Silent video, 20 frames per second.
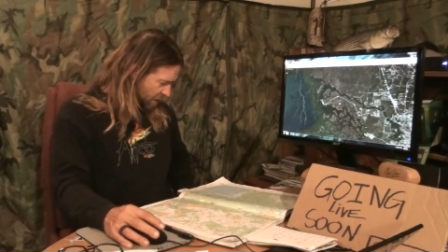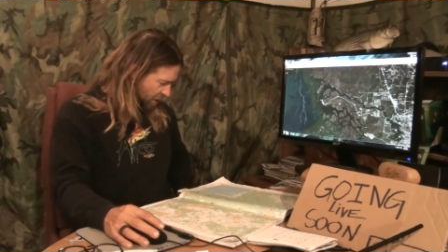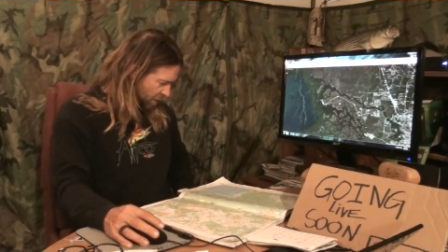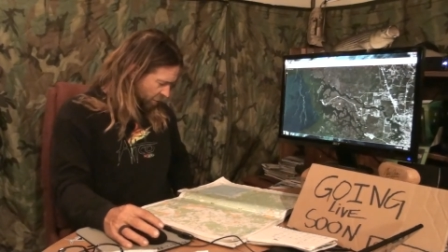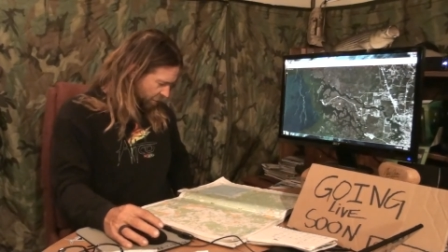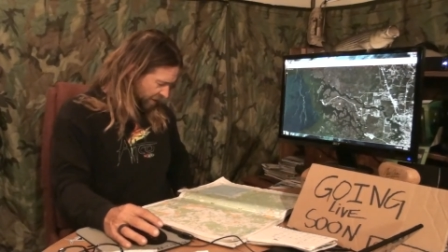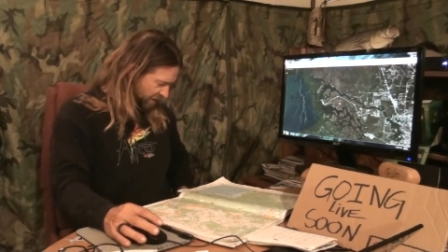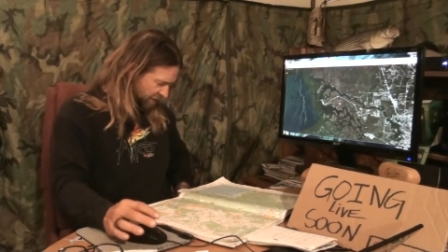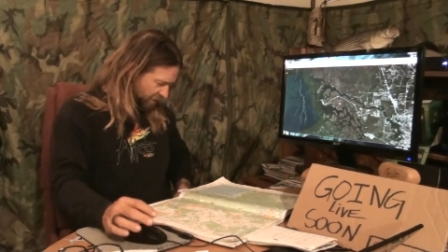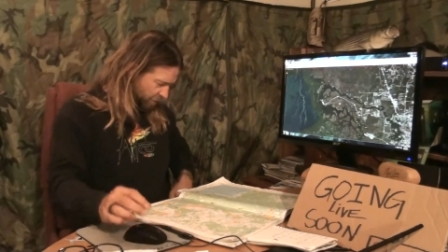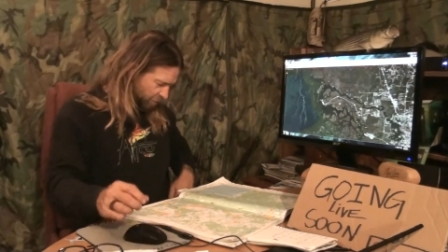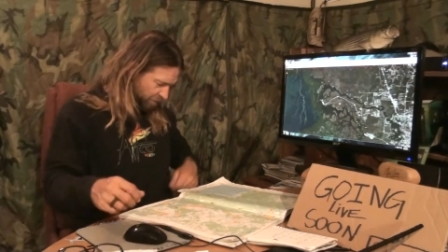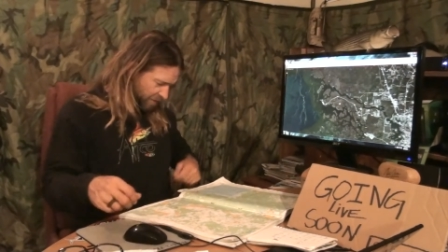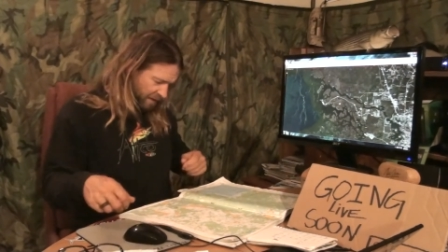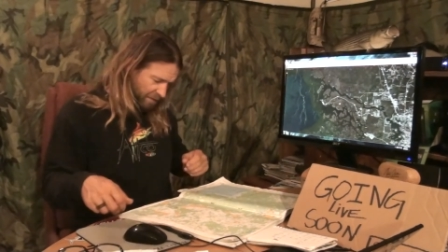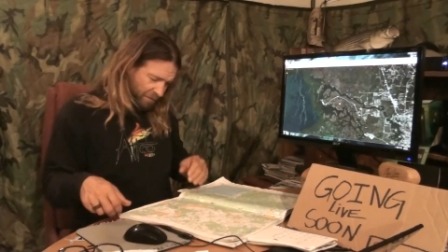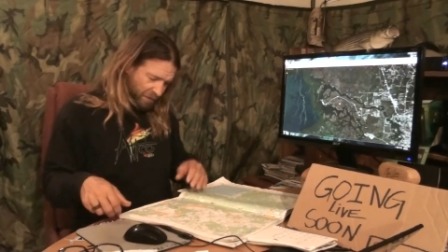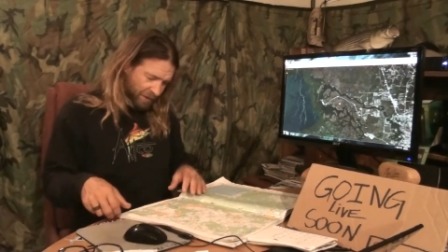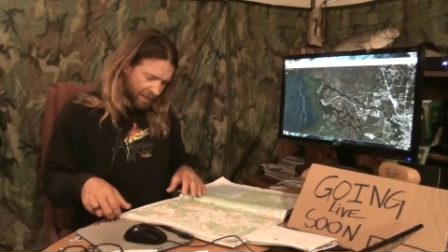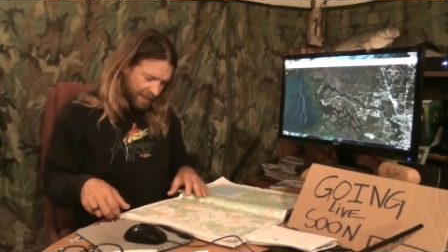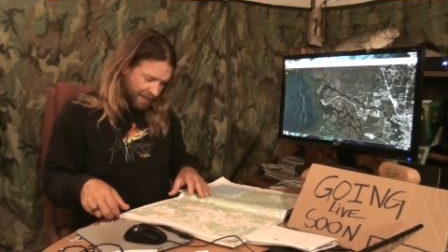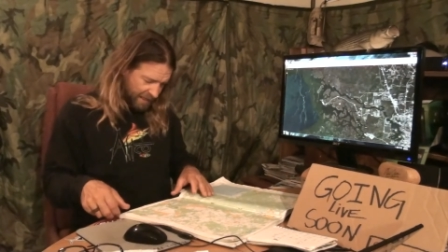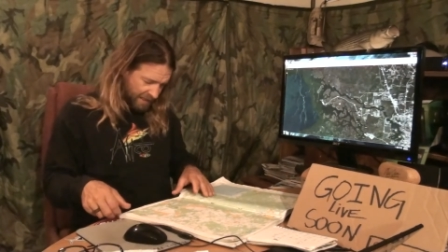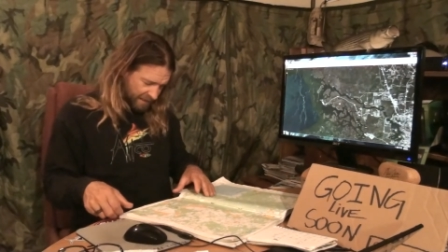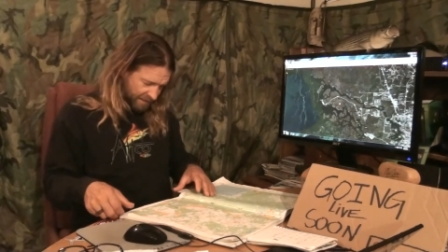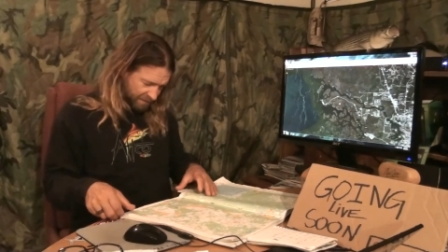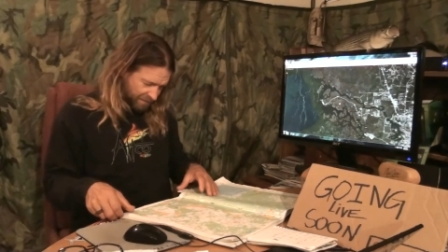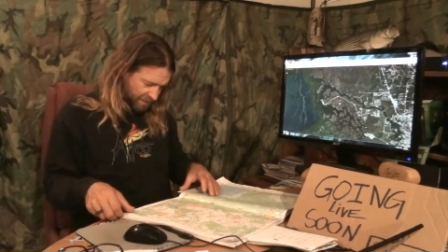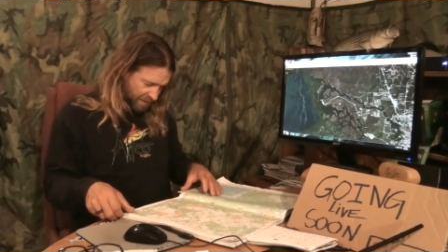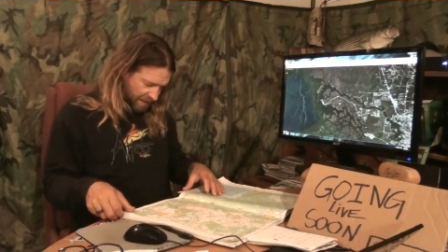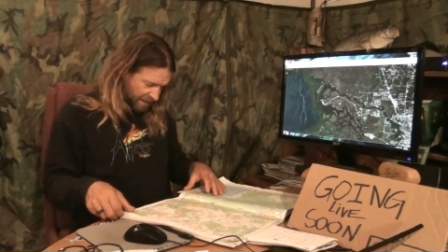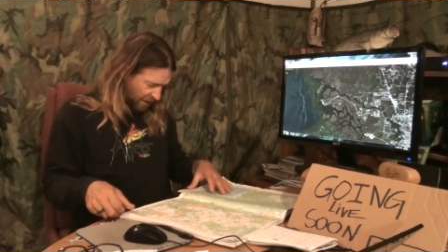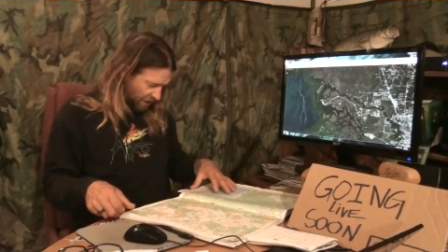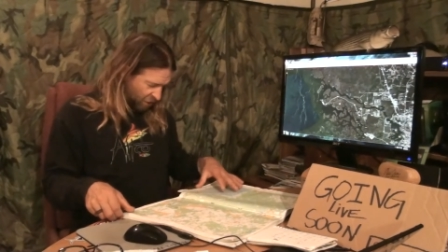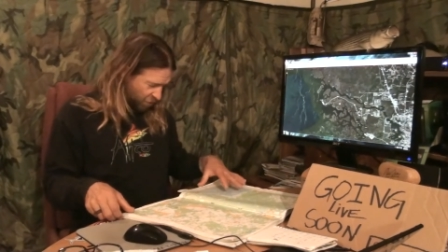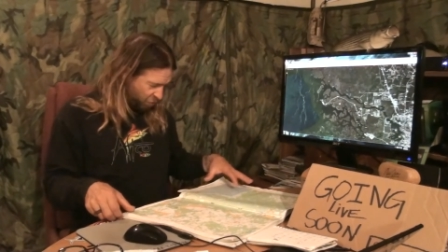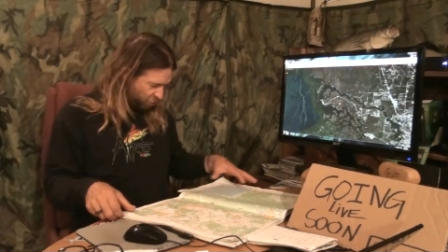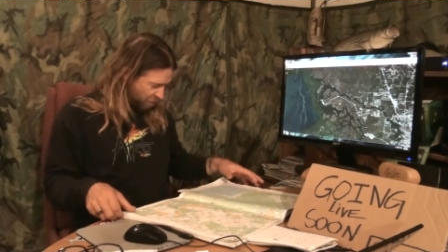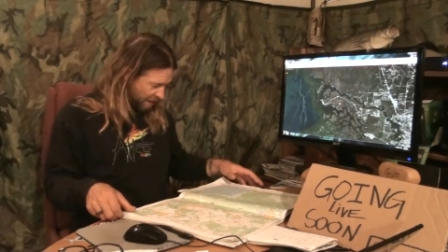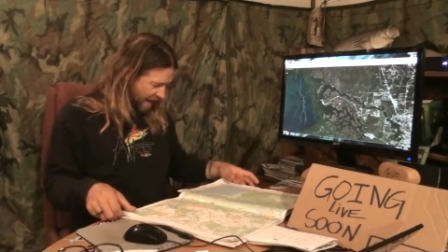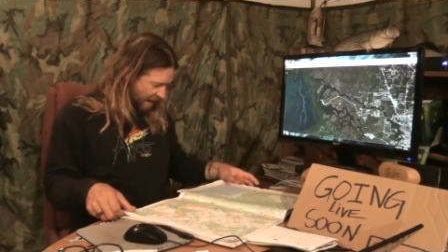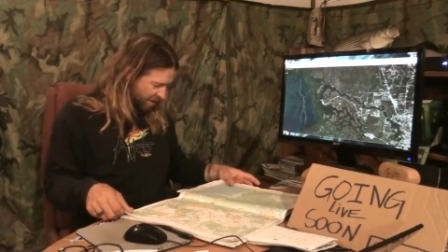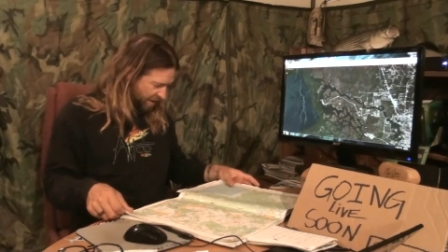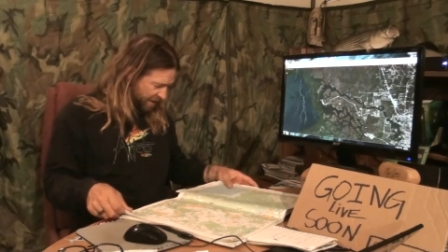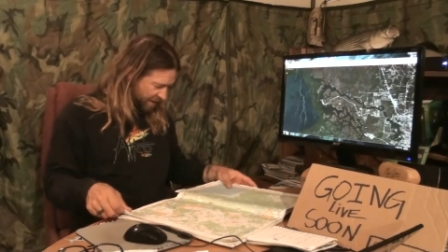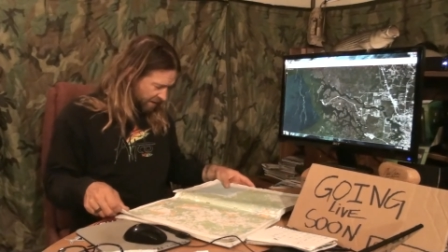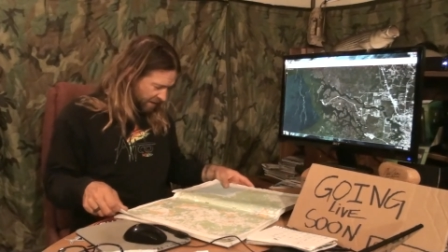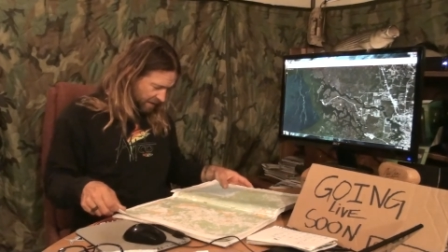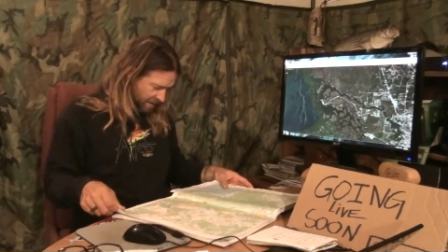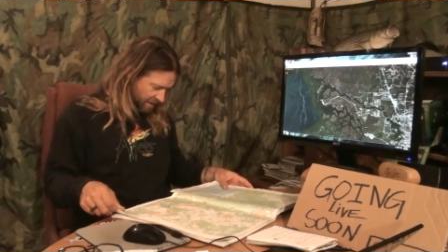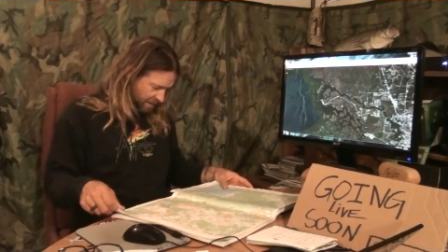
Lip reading: Crystal River and it's fucking crowded.